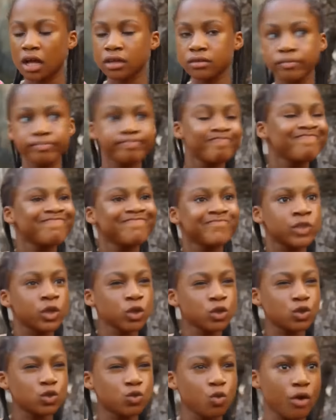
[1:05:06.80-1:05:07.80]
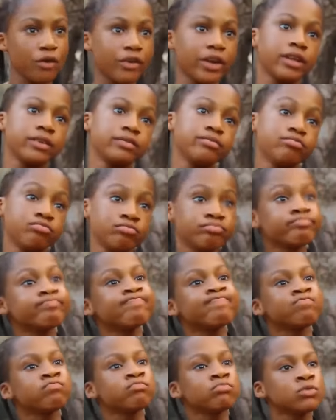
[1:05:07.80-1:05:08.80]
Don't worry.
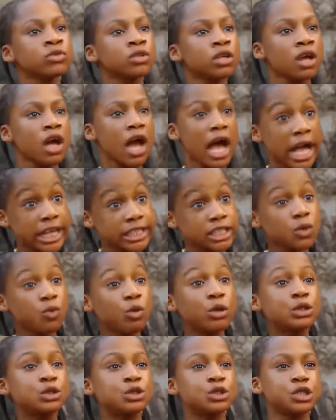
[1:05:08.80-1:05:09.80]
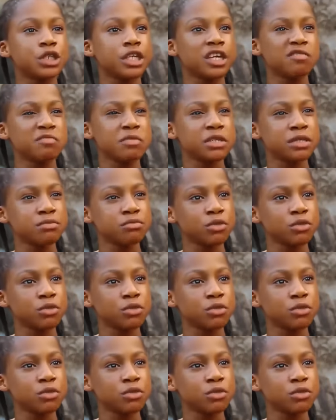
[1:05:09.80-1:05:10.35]
I still want you to give me the money.